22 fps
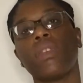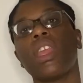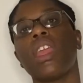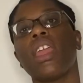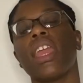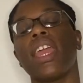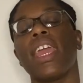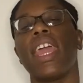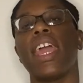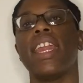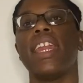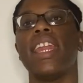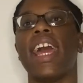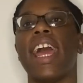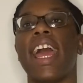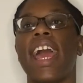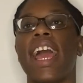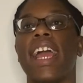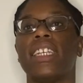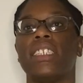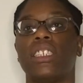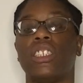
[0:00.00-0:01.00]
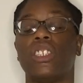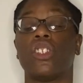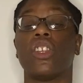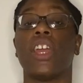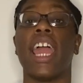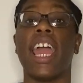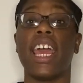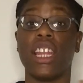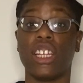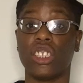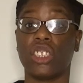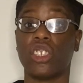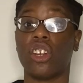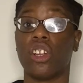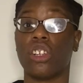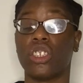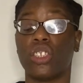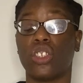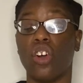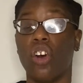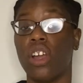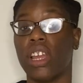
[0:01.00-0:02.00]
Hannah
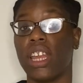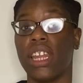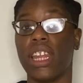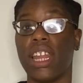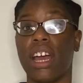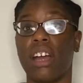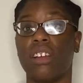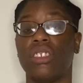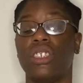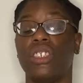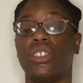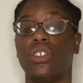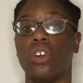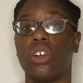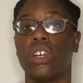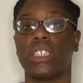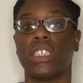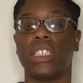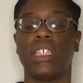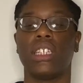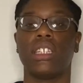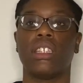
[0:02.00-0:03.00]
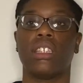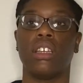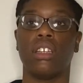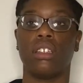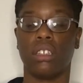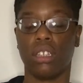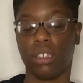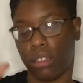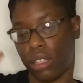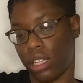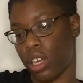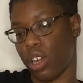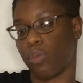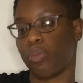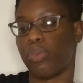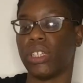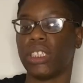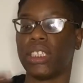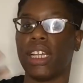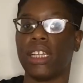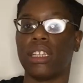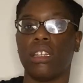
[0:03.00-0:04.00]
start talking now. She's talking to the
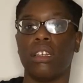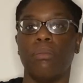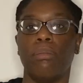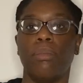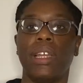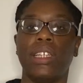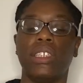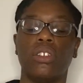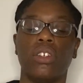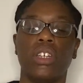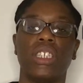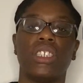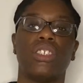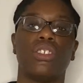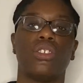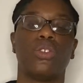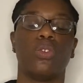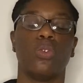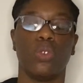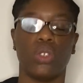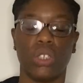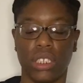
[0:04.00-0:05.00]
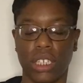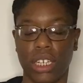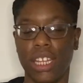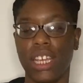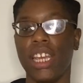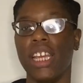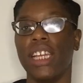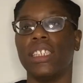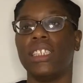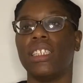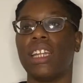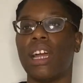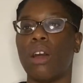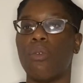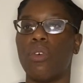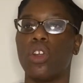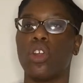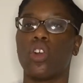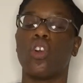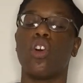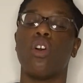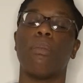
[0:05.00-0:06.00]
therapist at the mental institution. She's like, I
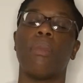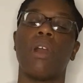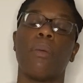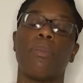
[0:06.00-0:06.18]
want to call my